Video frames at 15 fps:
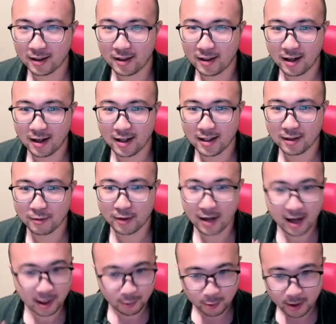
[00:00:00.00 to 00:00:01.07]
kind of
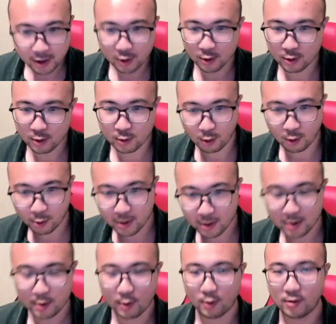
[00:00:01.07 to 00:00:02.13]
language or
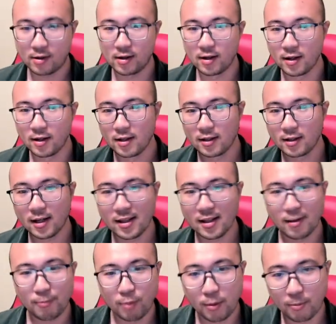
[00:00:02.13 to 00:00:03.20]
stories or kind
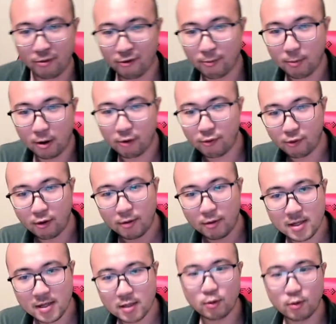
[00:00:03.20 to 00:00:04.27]
of
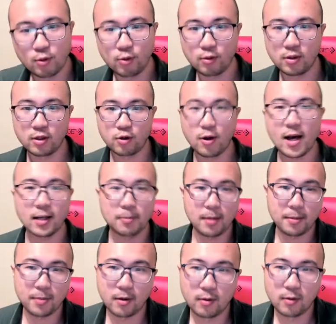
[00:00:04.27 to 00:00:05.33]
performance to attract
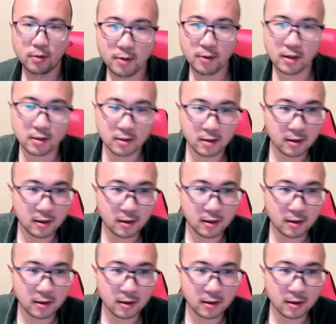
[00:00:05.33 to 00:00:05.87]
people, right?